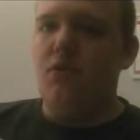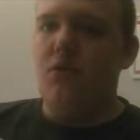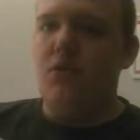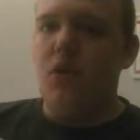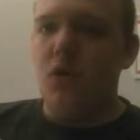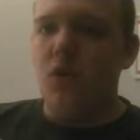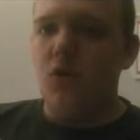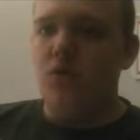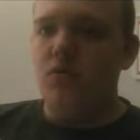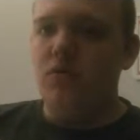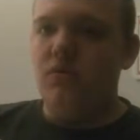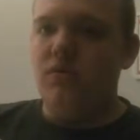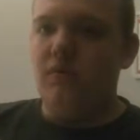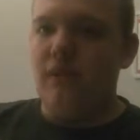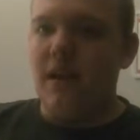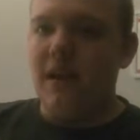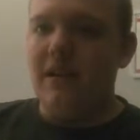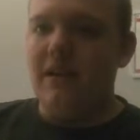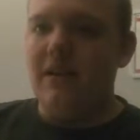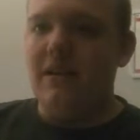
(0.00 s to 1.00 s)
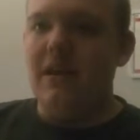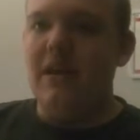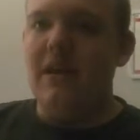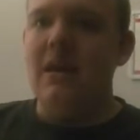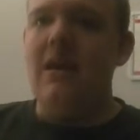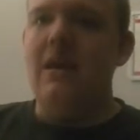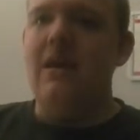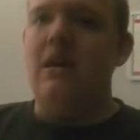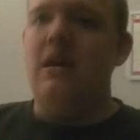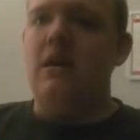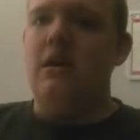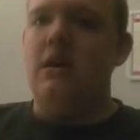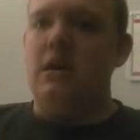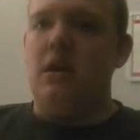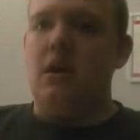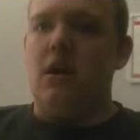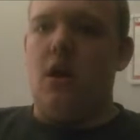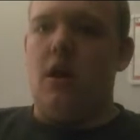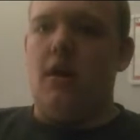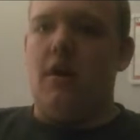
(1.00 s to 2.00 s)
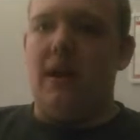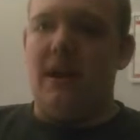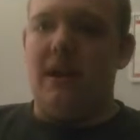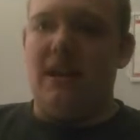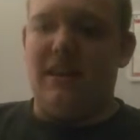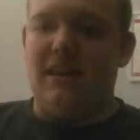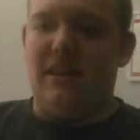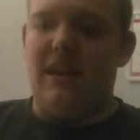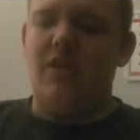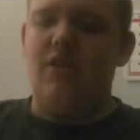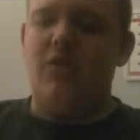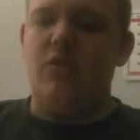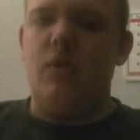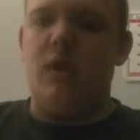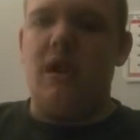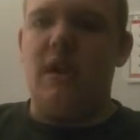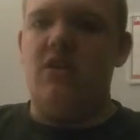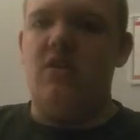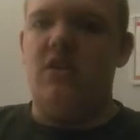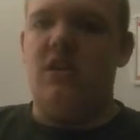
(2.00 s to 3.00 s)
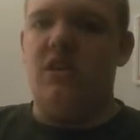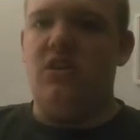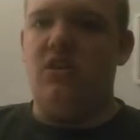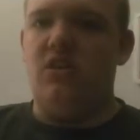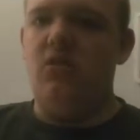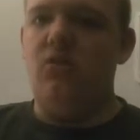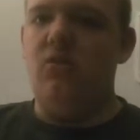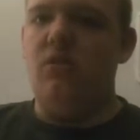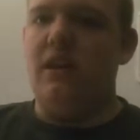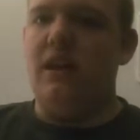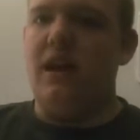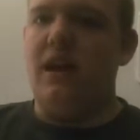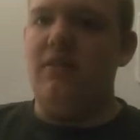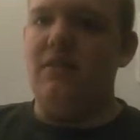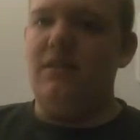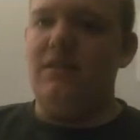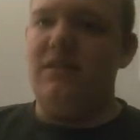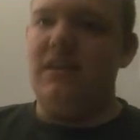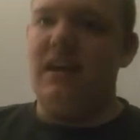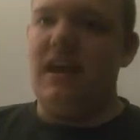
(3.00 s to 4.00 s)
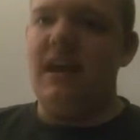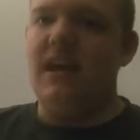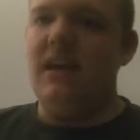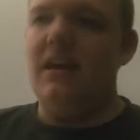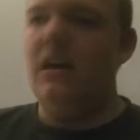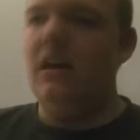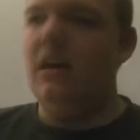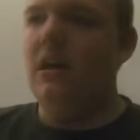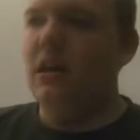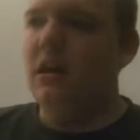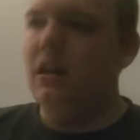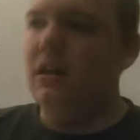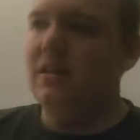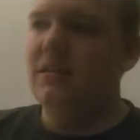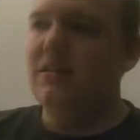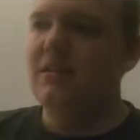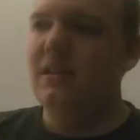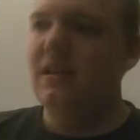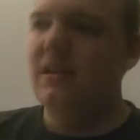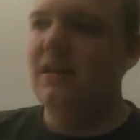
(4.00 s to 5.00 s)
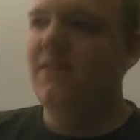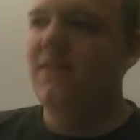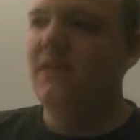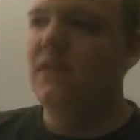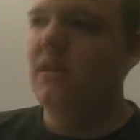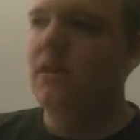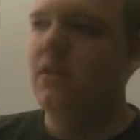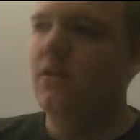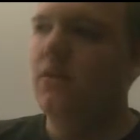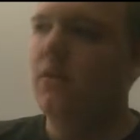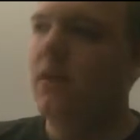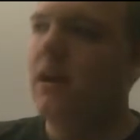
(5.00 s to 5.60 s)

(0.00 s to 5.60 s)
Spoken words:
or clothes, right? Alright, and the other way you can do it, I would say, let's think of another